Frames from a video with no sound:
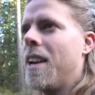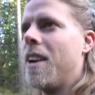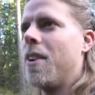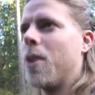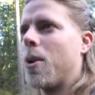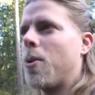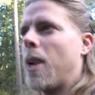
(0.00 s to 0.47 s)

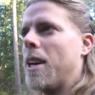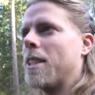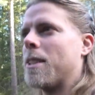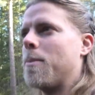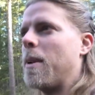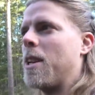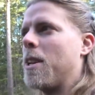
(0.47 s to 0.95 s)

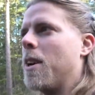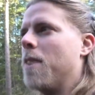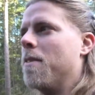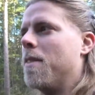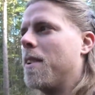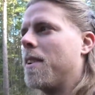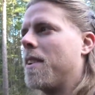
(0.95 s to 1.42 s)
requires a
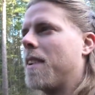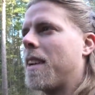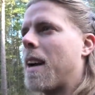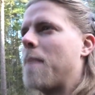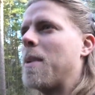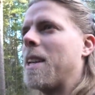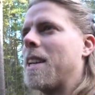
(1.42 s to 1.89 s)

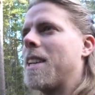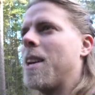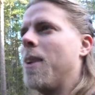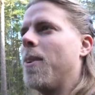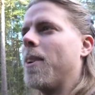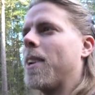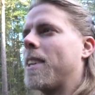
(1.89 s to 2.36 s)
bit
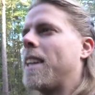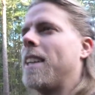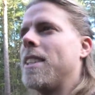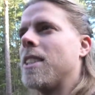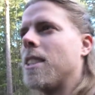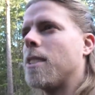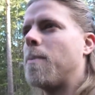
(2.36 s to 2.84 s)
longer
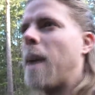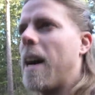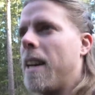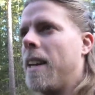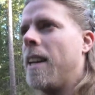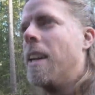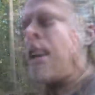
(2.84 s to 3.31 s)
attention
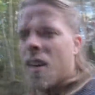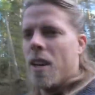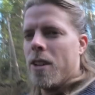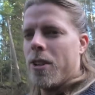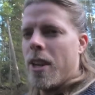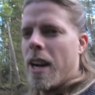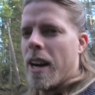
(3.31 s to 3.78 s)
span.
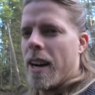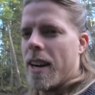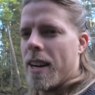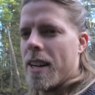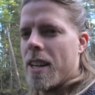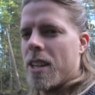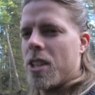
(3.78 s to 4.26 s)
So yeah,
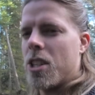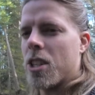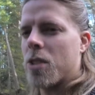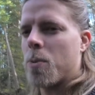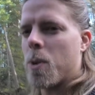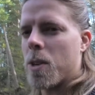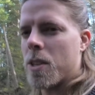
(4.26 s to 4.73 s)
I
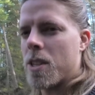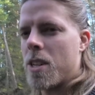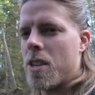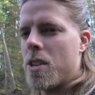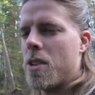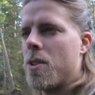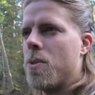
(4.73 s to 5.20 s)
just
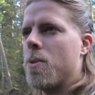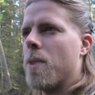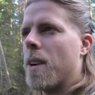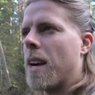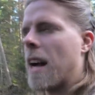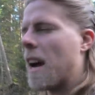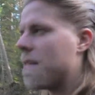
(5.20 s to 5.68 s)
wanted
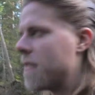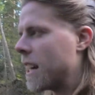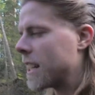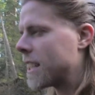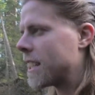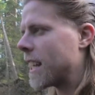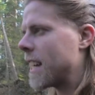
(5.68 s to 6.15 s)
to have
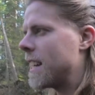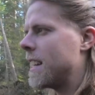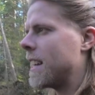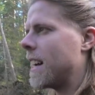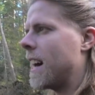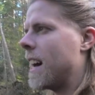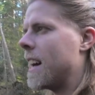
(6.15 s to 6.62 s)
that
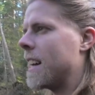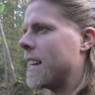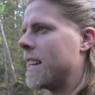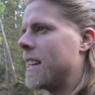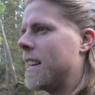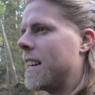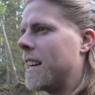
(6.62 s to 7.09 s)
said,
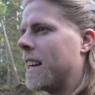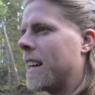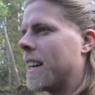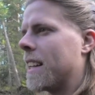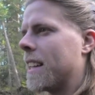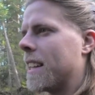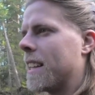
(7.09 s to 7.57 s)
and
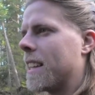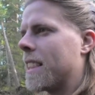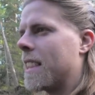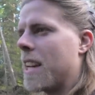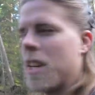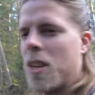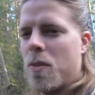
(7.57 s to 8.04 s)

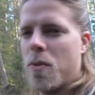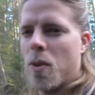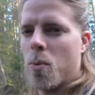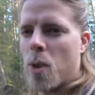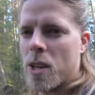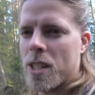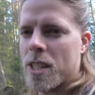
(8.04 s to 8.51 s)
thank you for
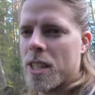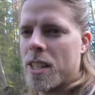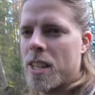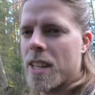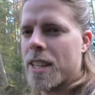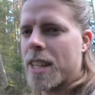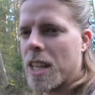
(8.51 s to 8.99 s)

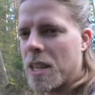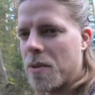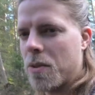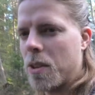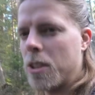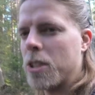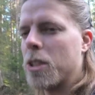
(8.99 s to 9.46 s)
watching, thank
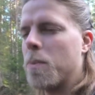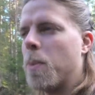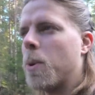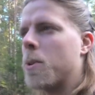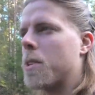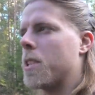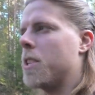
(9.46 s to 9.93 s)
you for your
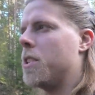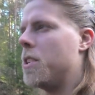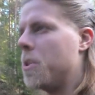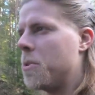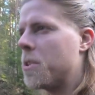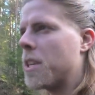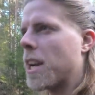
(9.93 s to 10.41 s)
support.
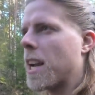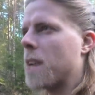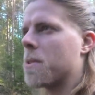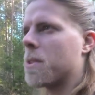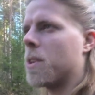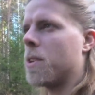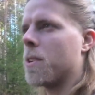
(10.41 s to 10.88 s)
Do check
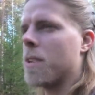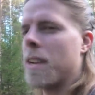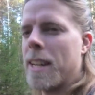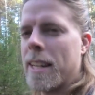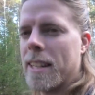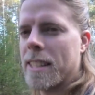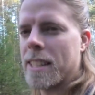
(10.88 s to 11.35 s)
out all the
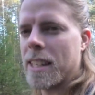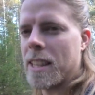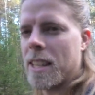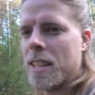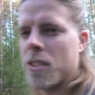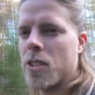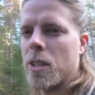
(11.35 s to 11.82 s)
links in
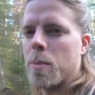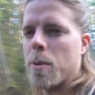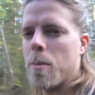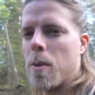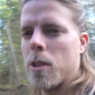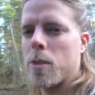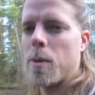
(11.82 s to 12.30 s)
the
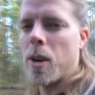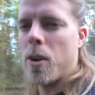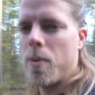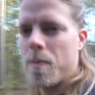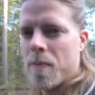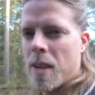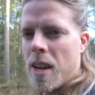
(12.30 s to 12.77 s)
description box
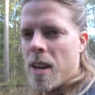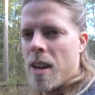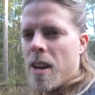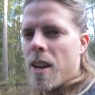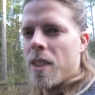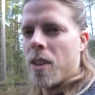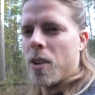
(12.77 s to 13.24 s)
below.
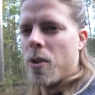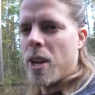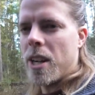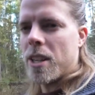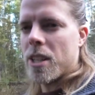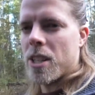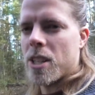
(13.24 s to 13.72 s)
The
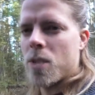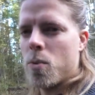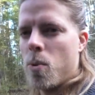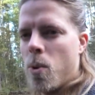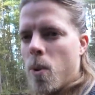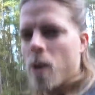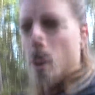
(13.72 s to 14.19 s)
greatest wool